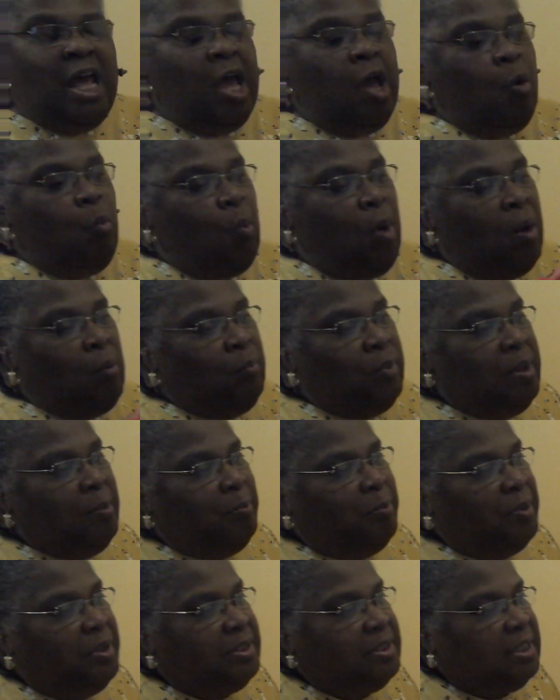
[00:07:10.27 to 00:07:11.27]
When we
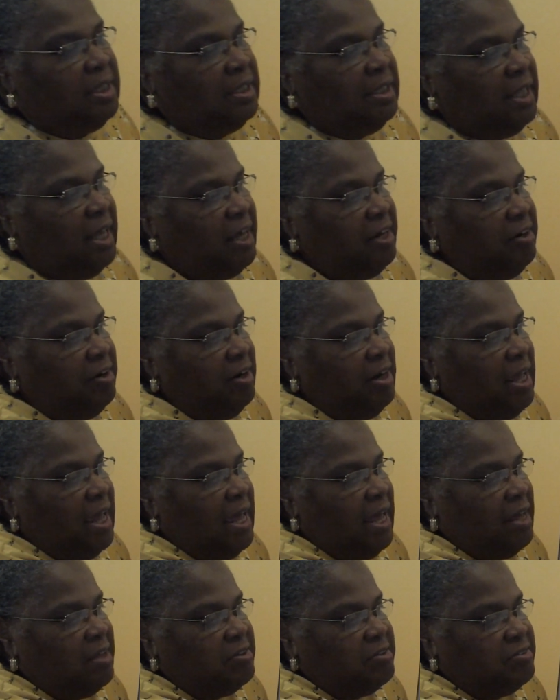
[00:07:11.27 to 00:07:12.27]
put the letter
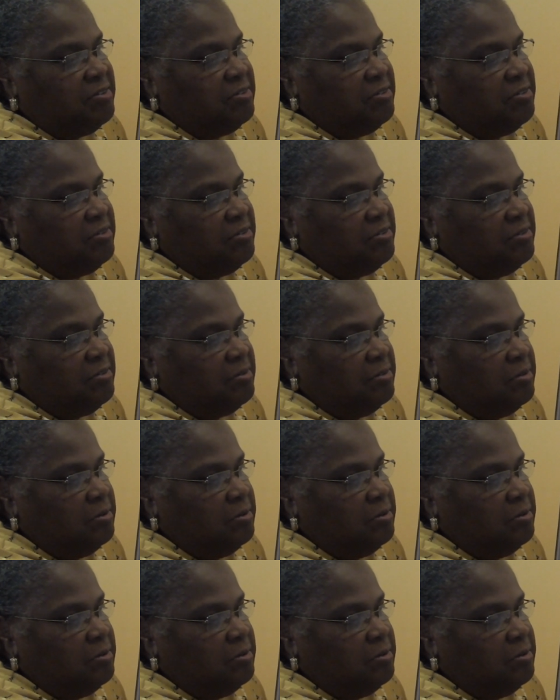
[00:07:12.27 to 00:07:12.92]
S